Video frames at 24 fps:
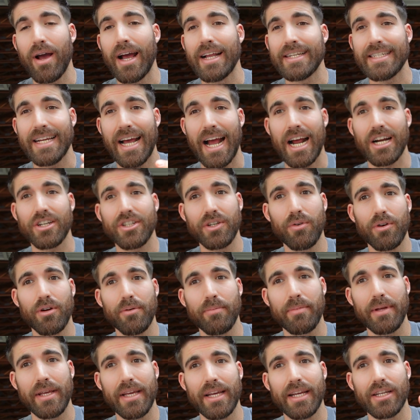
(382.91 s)
It's actually going to
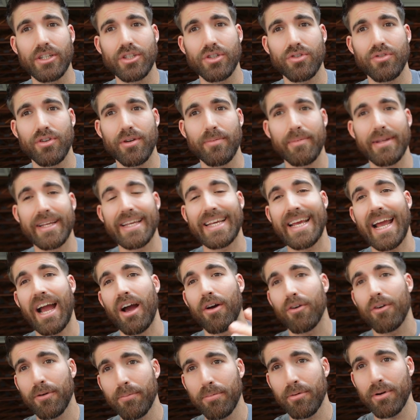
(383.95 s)
be extremely
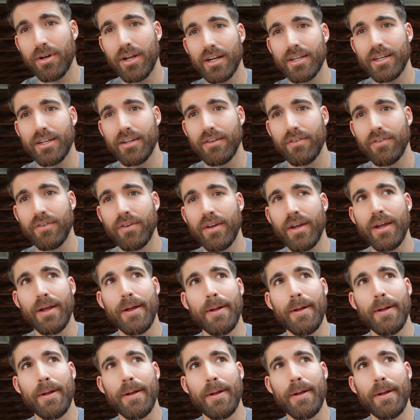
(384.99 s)
counterproductive,